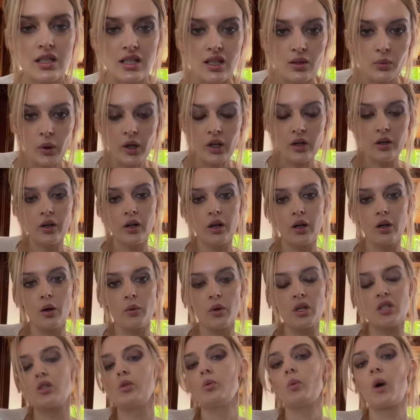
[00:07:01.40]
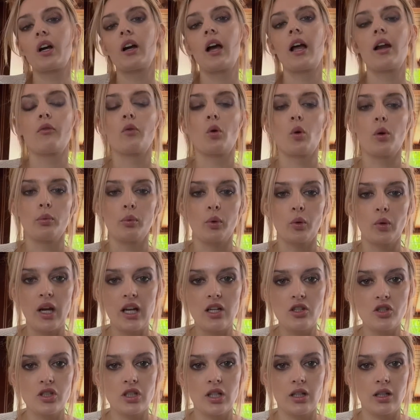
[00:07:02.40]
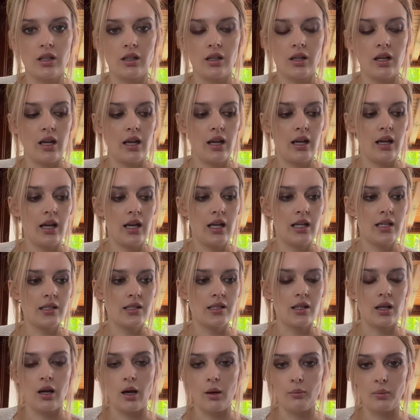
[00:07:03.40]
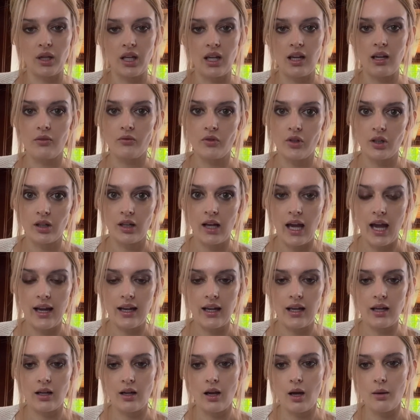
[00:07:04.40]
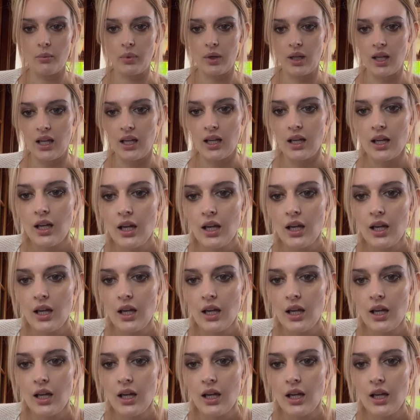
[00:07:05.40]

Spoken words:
is where you're going to go into what kind of corporation is the company, if you're adding a company.